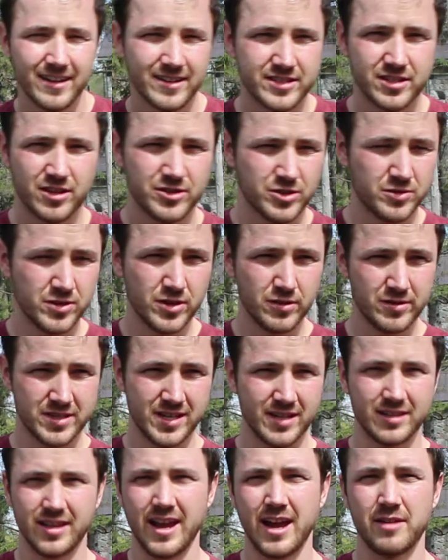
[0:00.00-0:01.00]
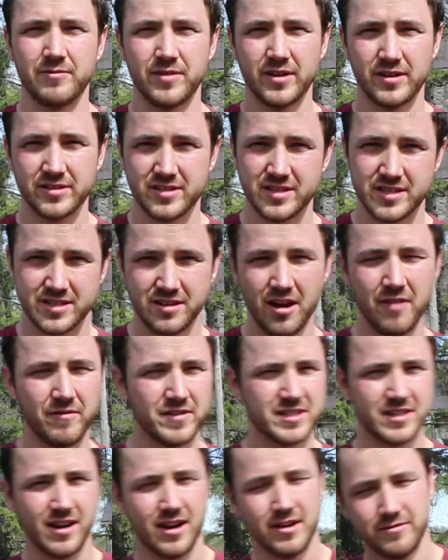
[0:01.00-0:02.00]
It's also used in landfills and stuff.
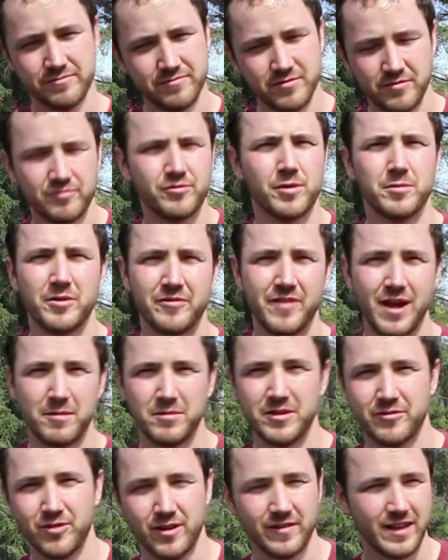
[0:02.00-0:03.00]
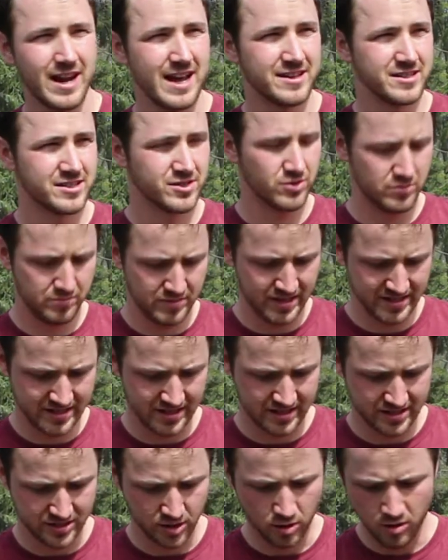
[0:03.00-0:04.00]
It's kind of from a family friend that has his own
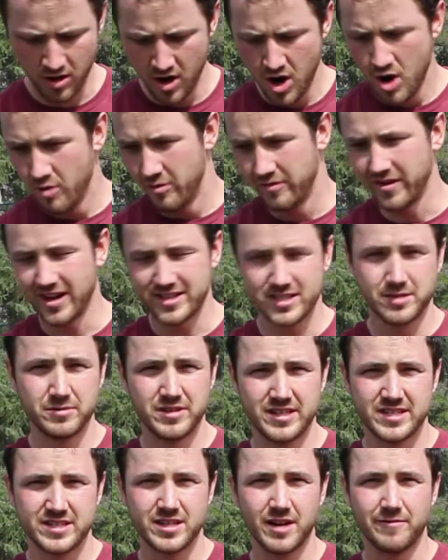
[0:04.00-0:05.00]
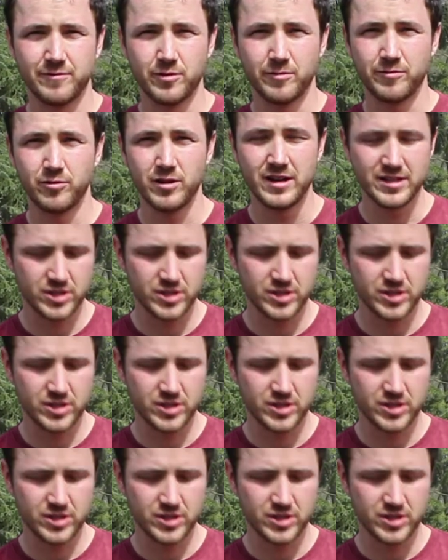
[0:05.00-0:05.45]
business. So we've got some of this stuff for free.